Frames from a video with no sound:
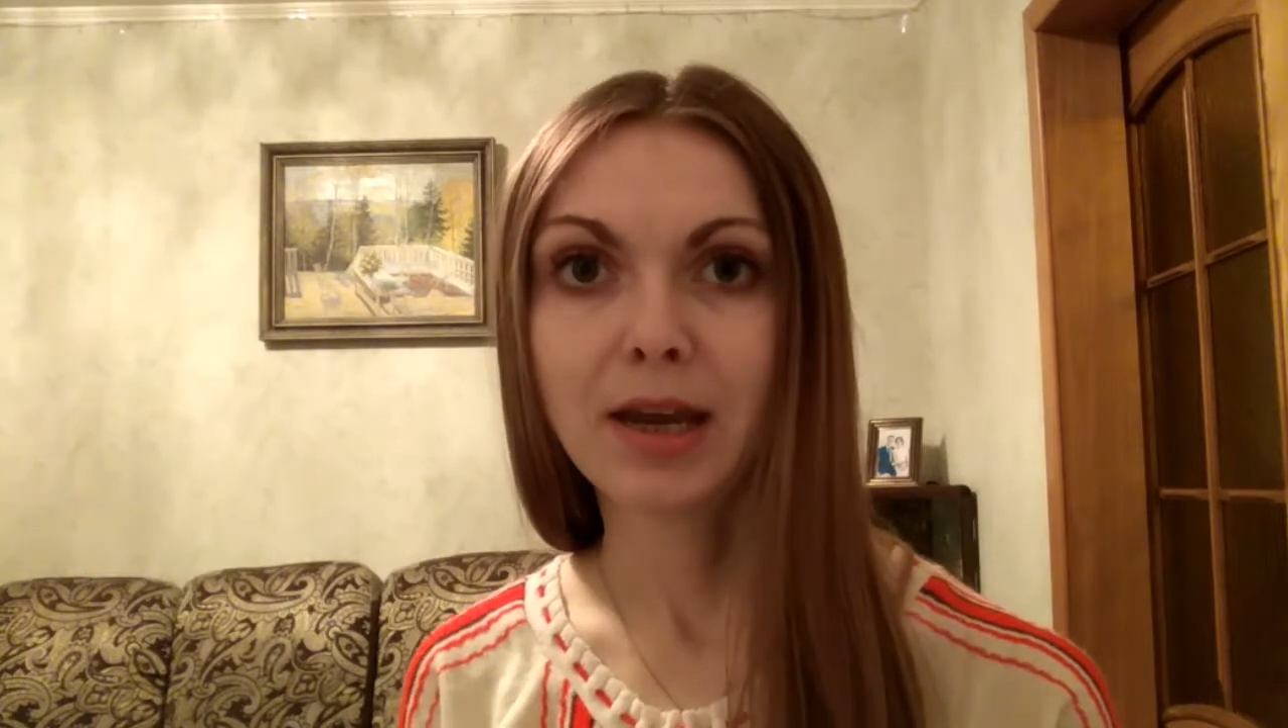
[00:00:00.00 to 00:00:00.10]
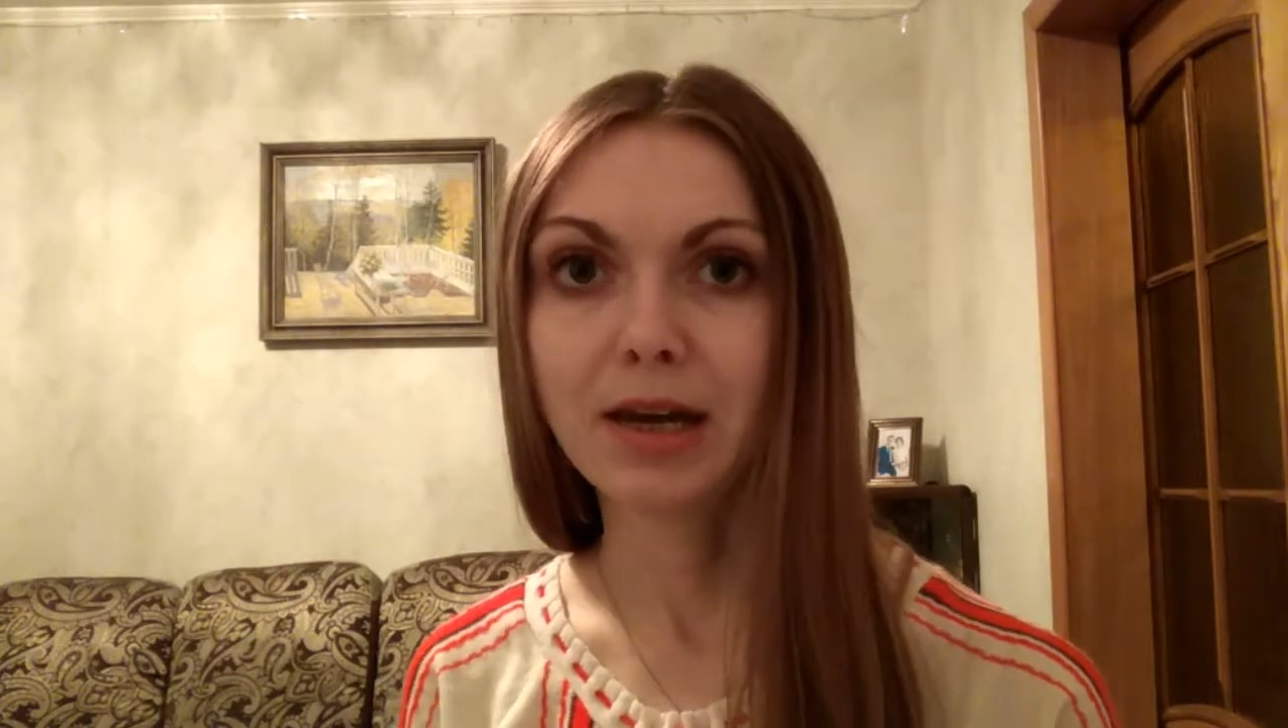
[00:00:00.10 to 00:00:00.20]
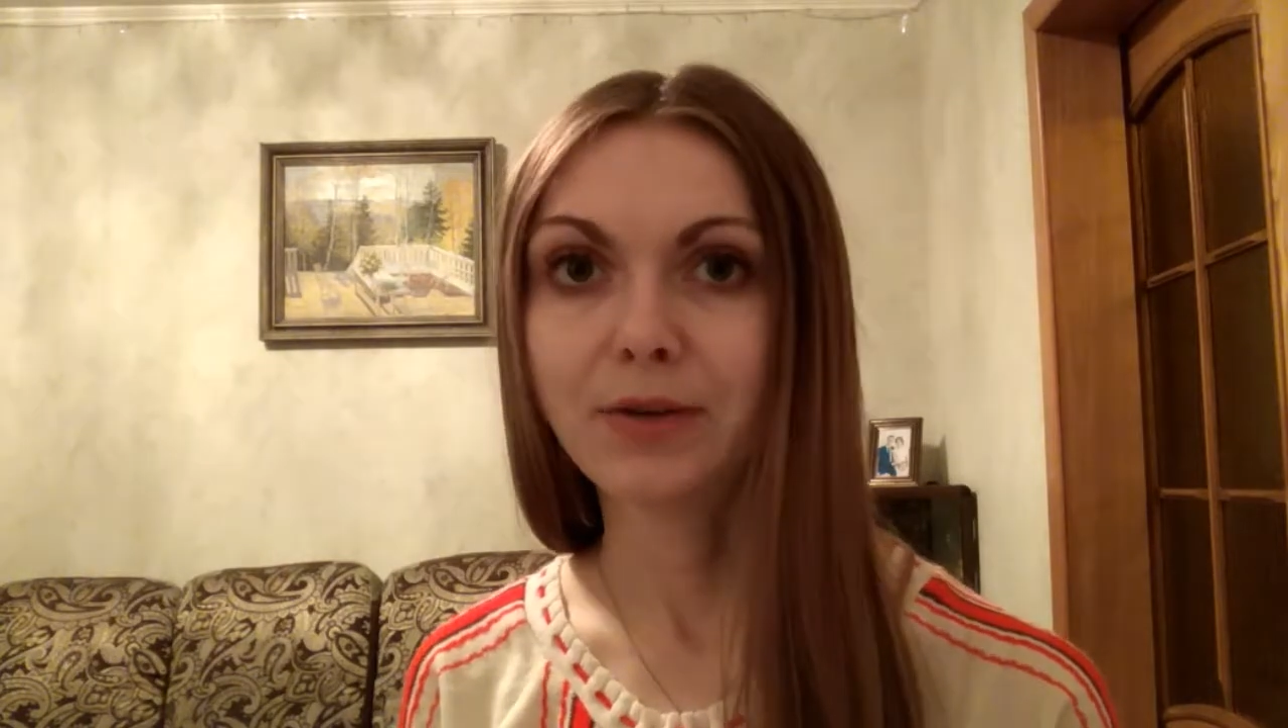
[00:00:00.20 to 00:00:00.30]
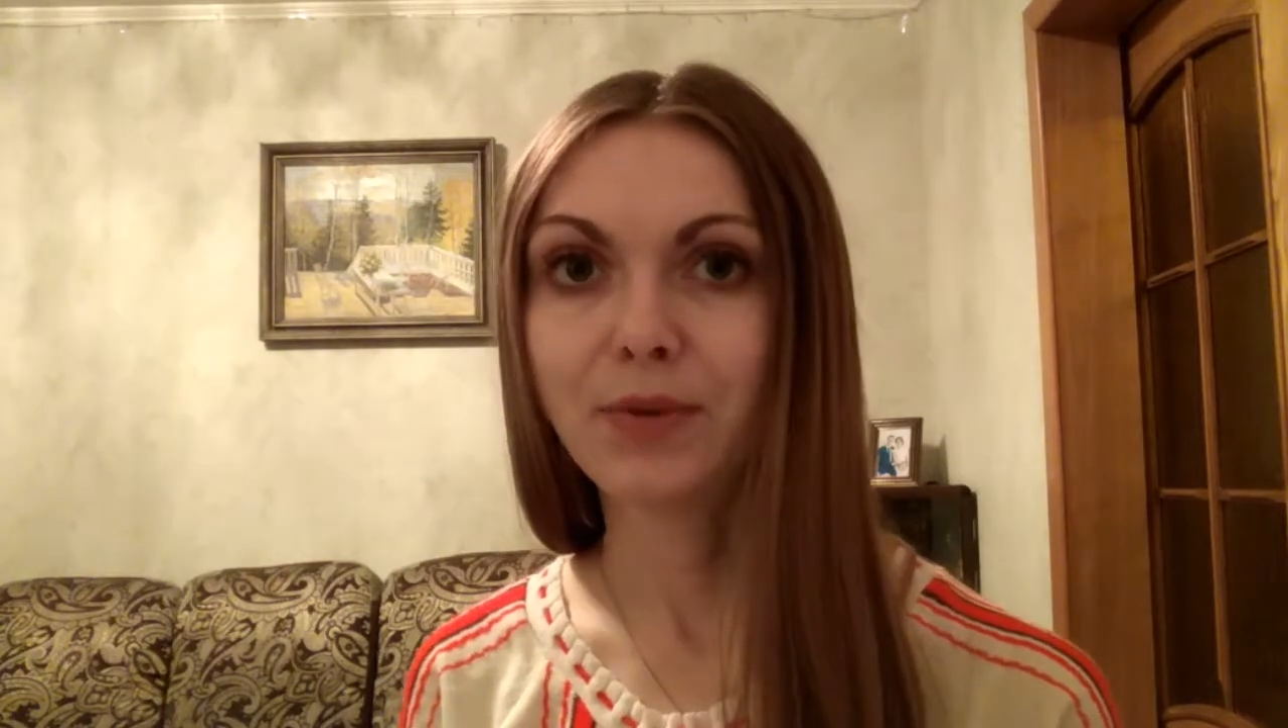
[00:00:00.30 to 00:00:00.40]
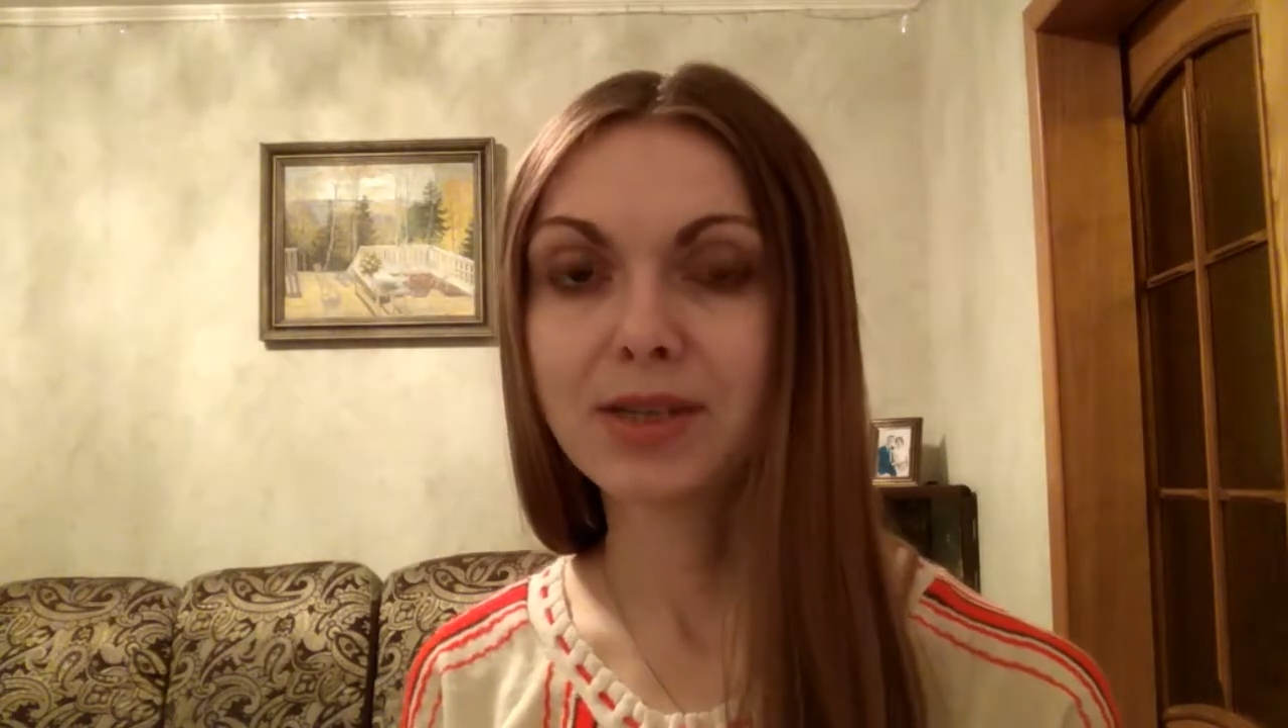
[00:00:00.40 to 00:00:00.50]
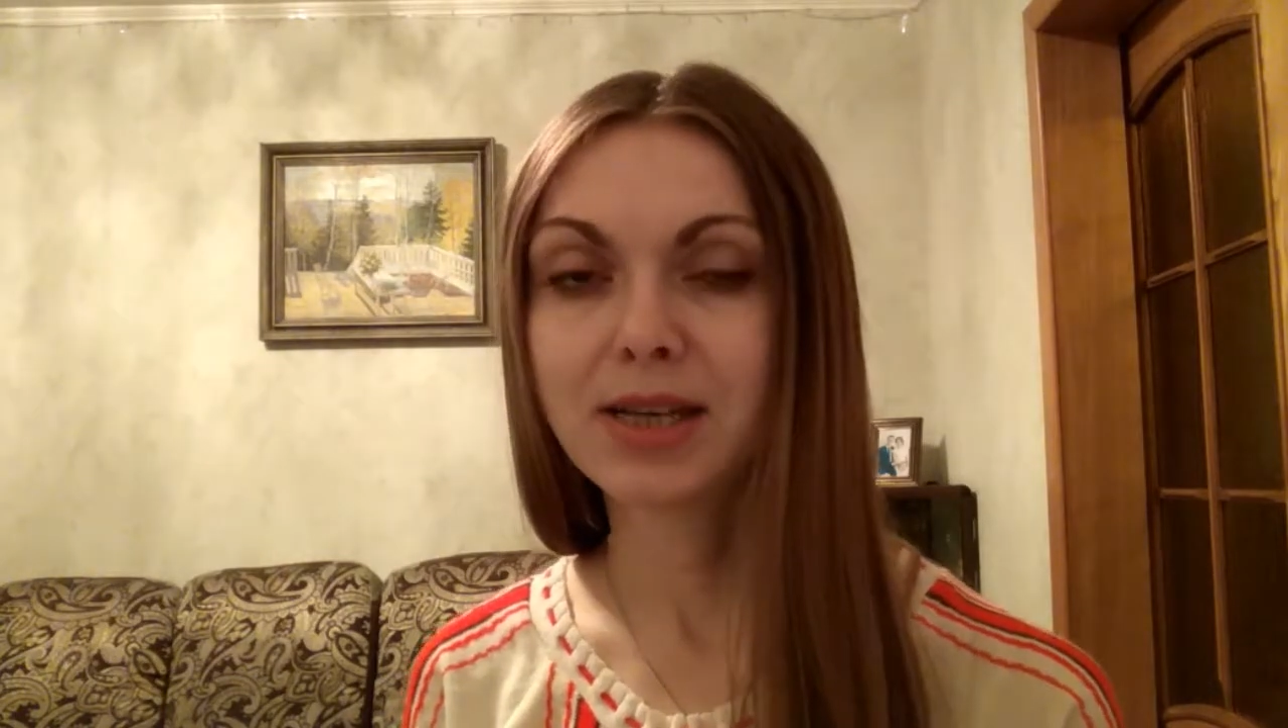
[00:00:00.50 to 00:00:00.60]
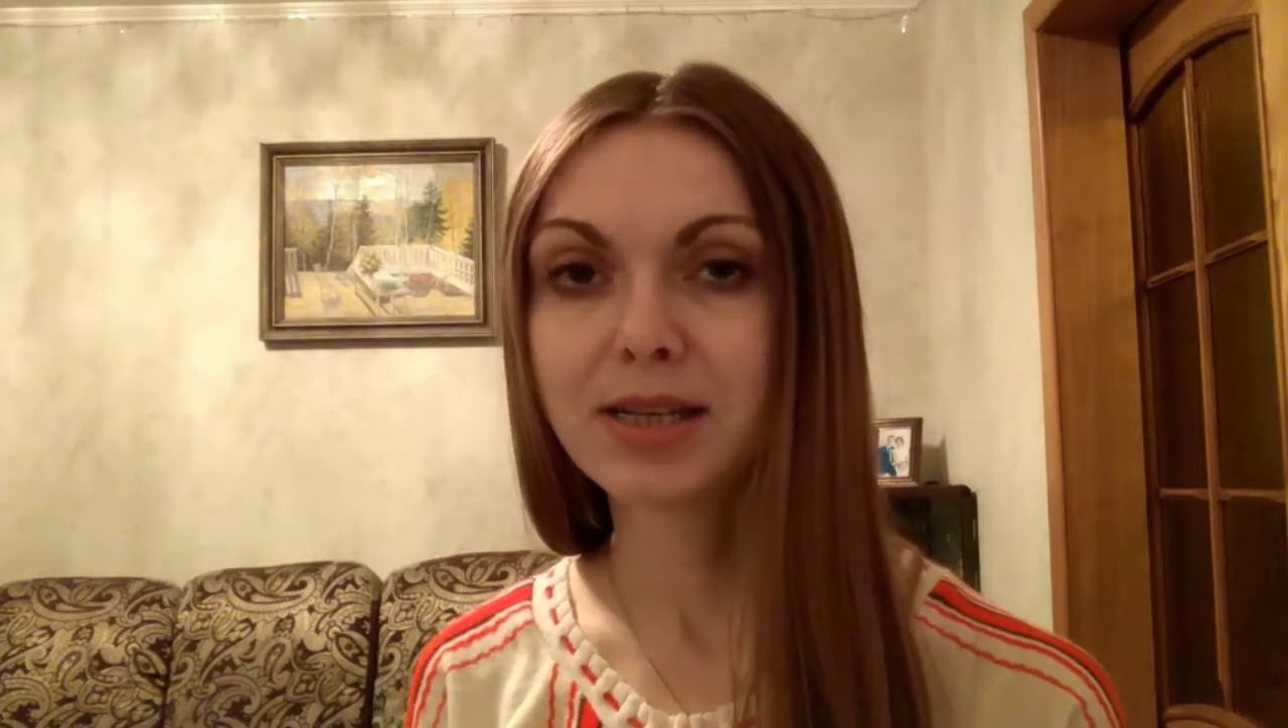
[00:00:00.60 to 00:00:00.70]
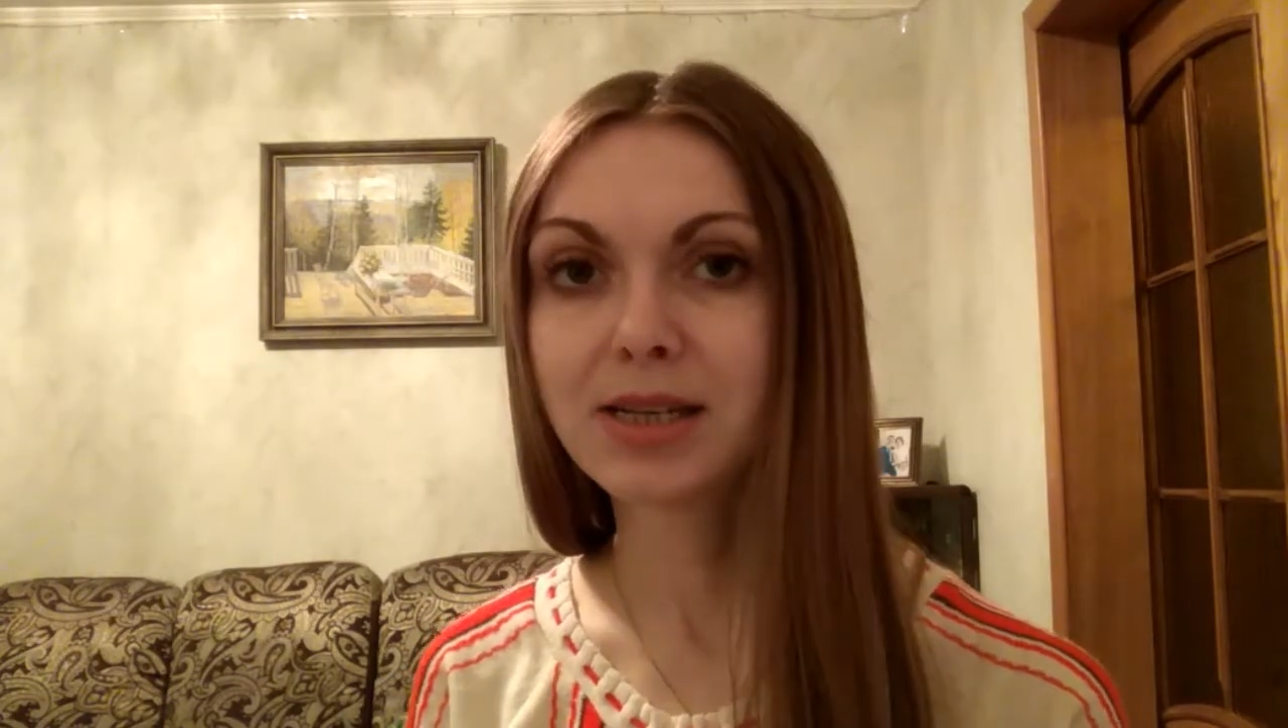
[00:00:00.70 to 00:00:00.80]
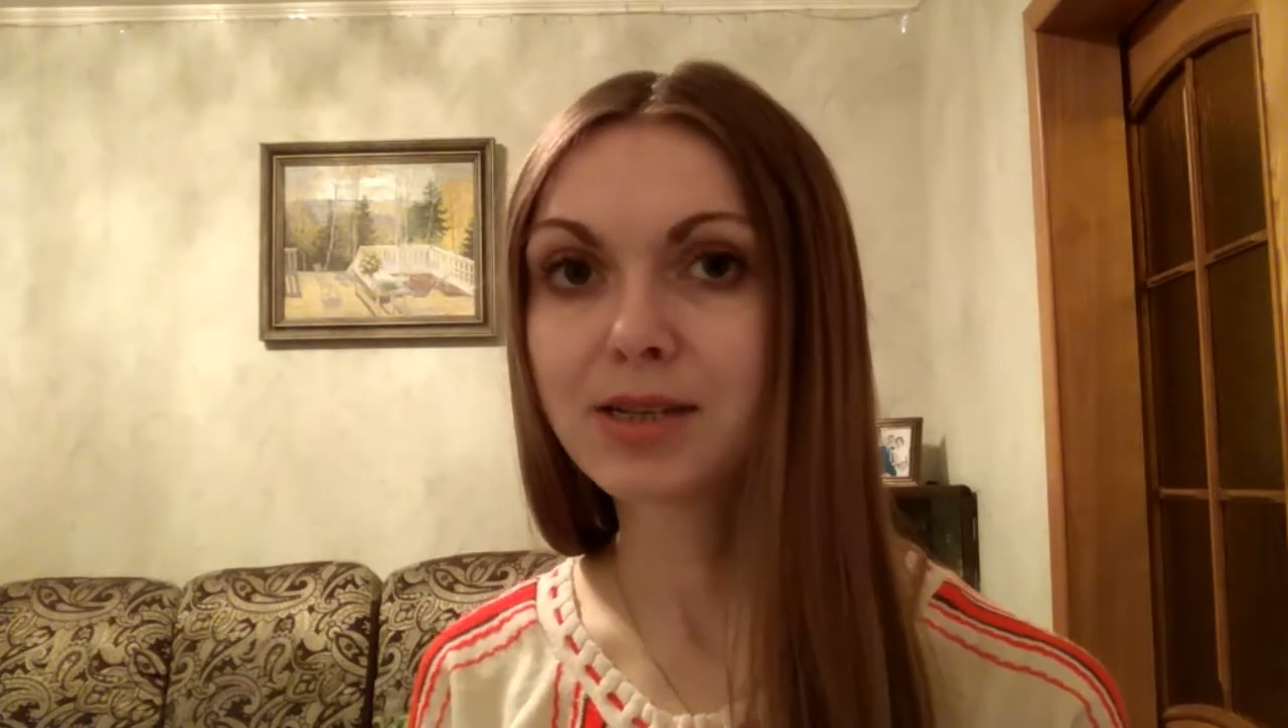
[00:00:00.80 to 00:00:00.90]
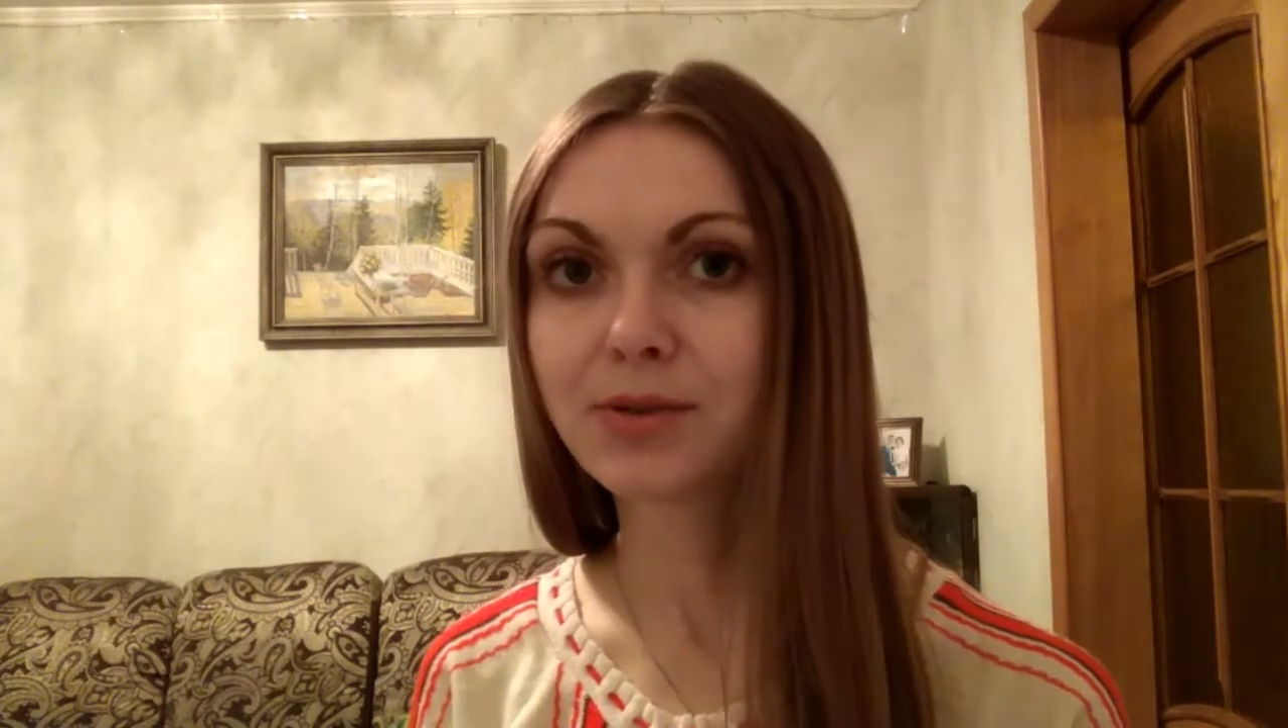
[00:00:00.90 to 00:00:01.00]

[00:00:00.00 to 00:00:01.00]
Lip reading: And with ZaZa